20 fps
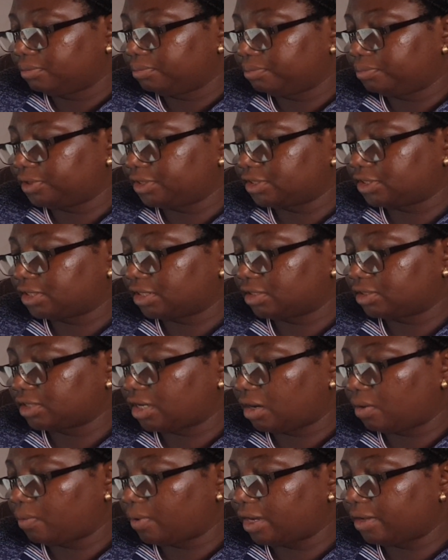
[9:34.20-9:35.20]
B cells
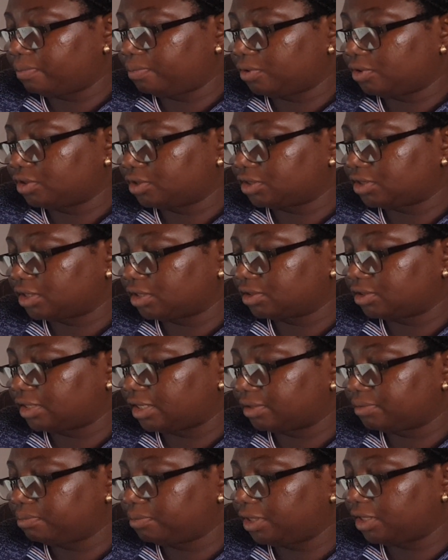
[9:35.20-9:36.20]
are white blood cells
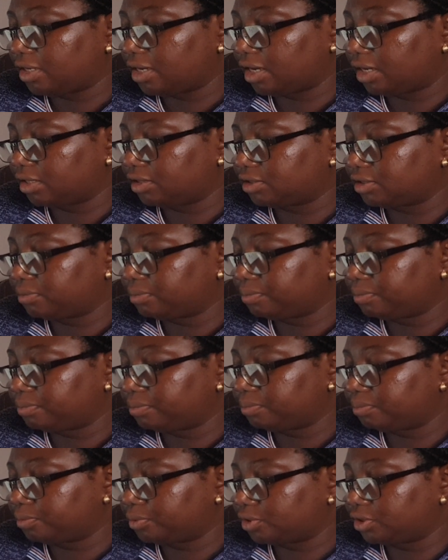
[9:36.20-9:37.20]
that make
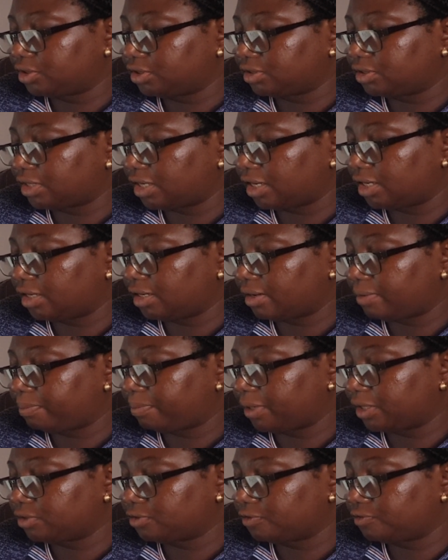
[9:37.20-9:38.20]
antibodies and are
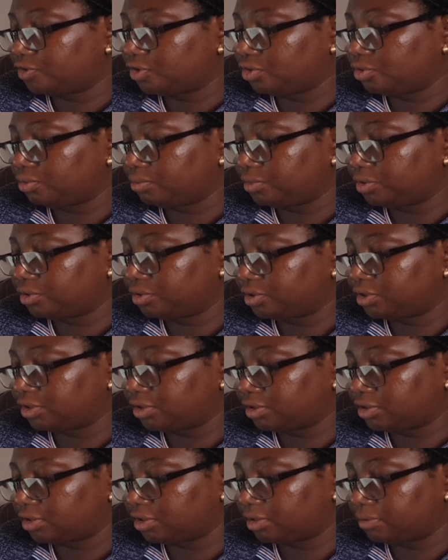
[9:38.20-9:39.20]
part of the immune
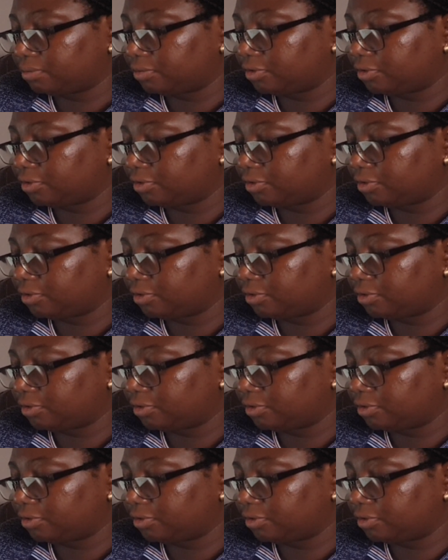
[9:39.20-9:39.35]
system